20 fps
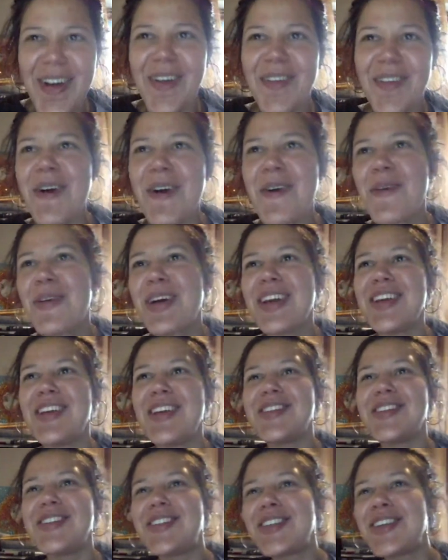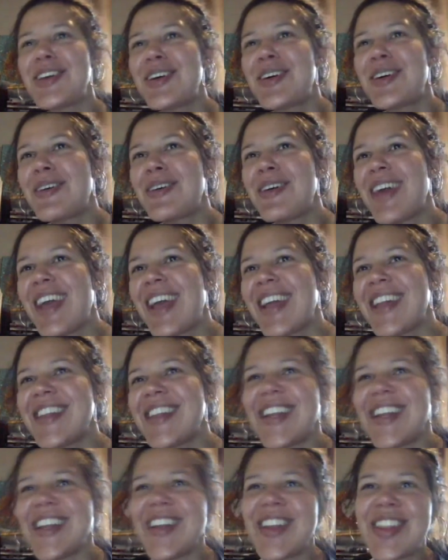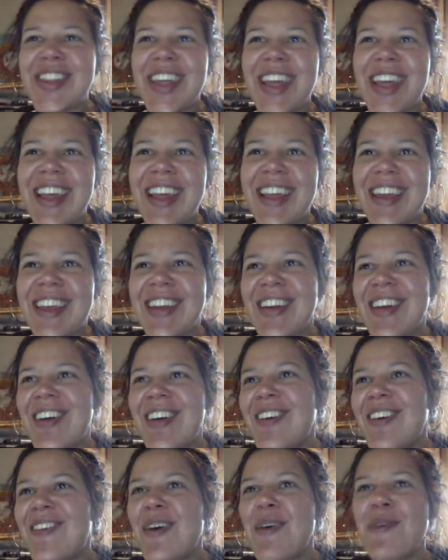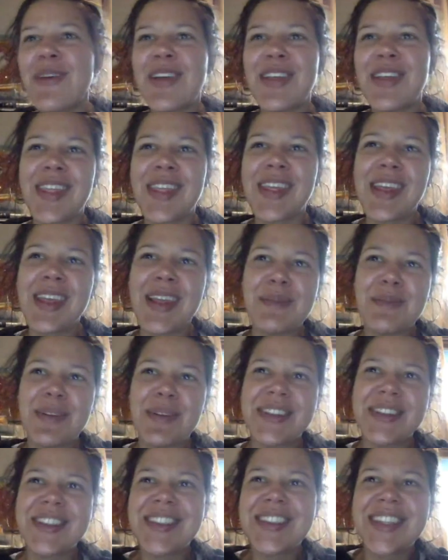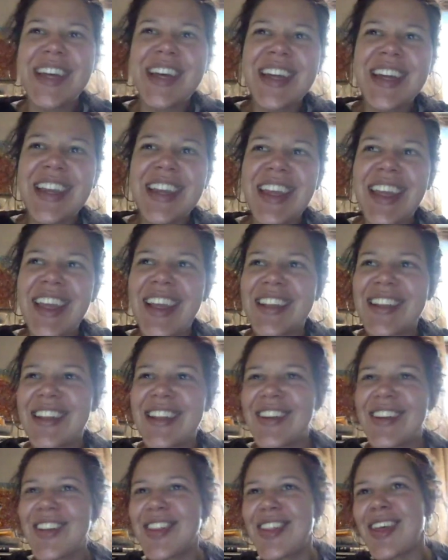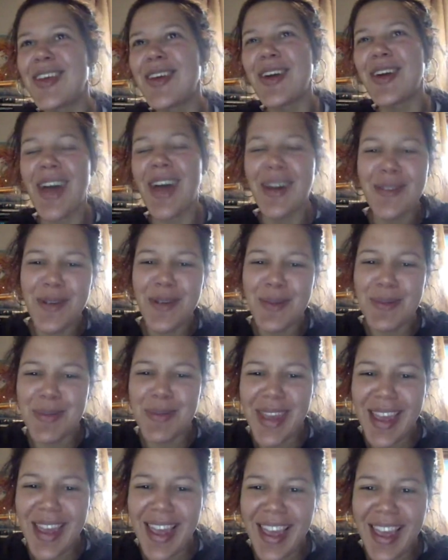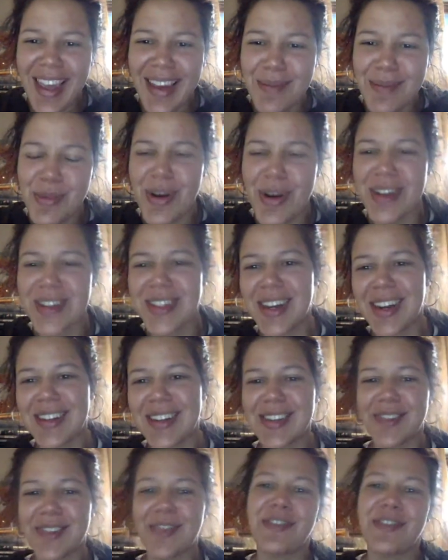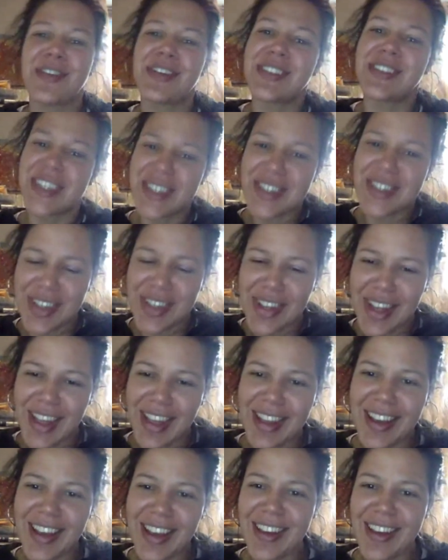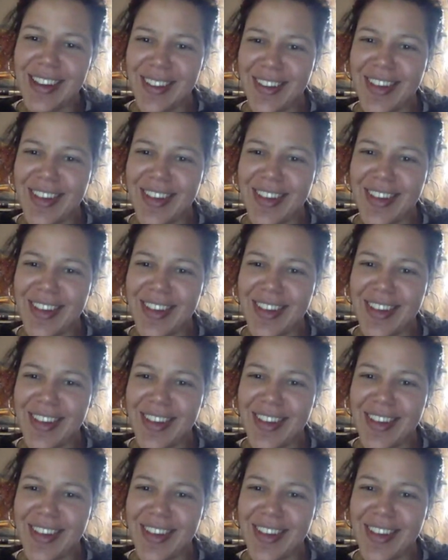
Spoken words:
What were you doing? Did you think, what were you thinking about studying? Did you think you'll ever be president of a foundation like you